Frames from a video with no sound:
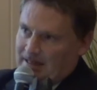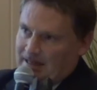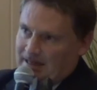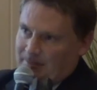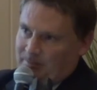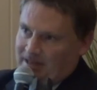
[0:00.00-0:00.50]

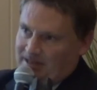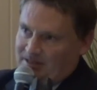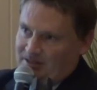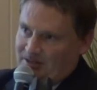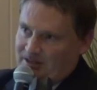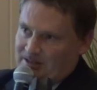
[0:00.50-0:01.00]
banks
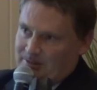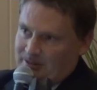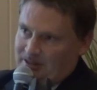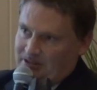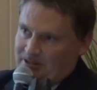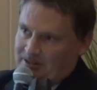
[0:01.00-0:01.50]
are not
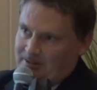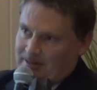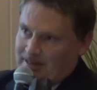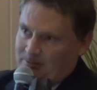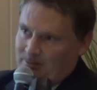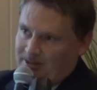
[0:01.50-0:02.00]
intermediaries
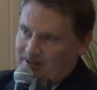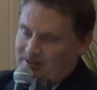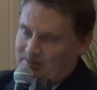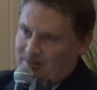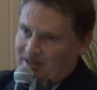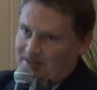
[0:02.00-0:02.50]
and why
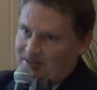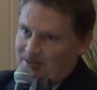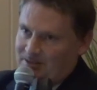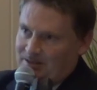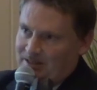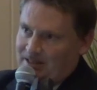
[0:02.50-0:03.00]
this
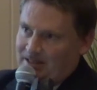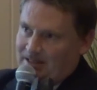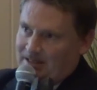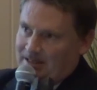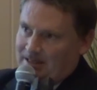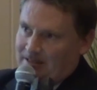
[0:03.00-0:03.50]
matters.
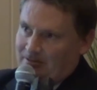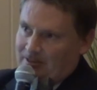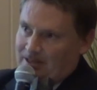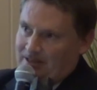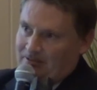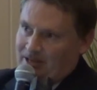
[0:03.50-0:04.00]

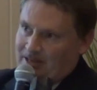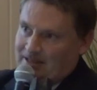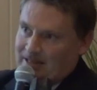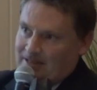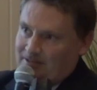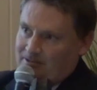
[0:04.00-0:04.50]
He ran
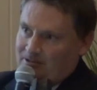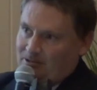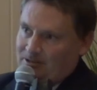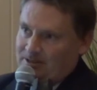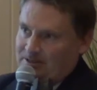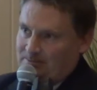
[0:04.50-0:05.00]
that through
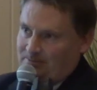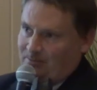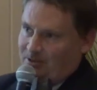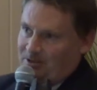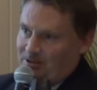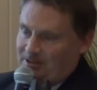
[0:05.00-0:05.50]
his
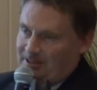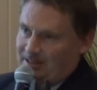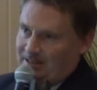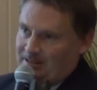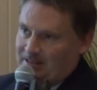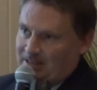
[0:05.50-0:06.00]
model
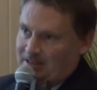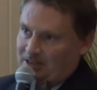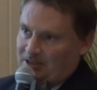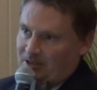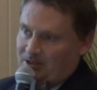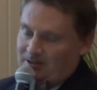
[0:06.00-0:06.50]
again, and he
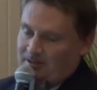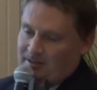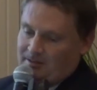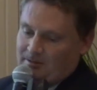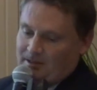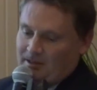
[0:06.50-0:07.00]
showed
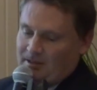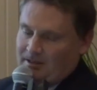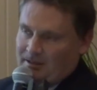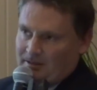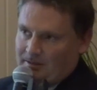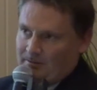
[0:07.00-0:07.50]
that
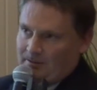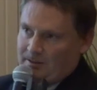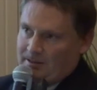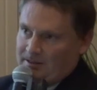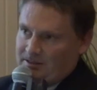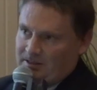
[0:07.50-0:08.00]

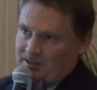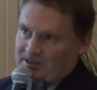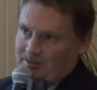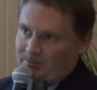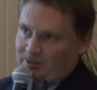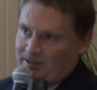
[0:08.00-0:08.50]
the
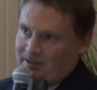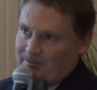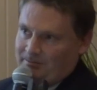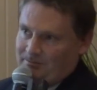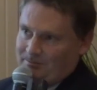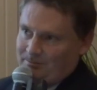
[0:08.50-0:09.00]
system where